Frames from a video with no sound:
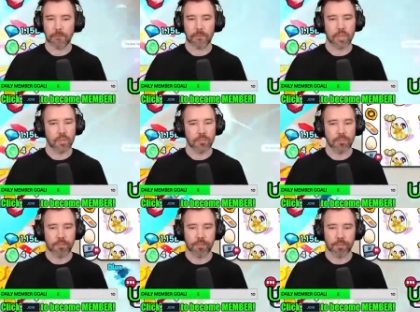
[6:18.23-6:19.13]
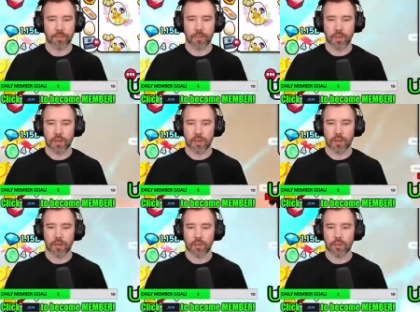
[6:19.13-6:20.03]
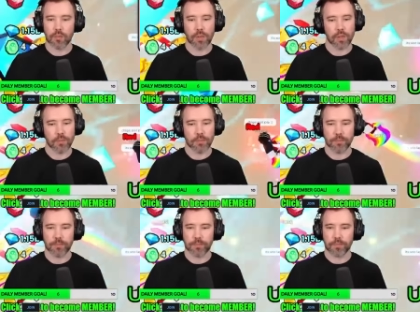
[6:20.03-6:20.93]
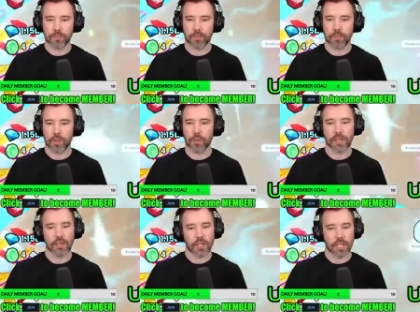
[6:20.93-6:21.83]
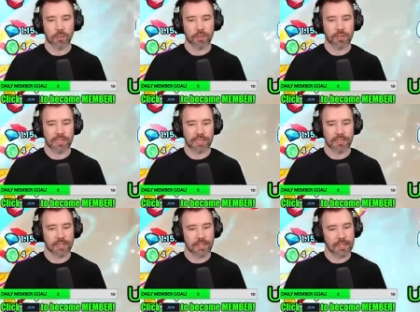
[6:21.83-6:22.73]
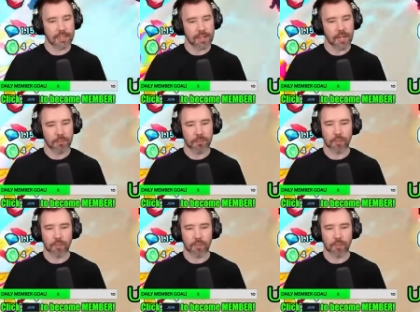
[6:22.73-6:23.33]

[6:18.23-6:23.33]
Boom. Boom. We get lucky with sixteen at a time.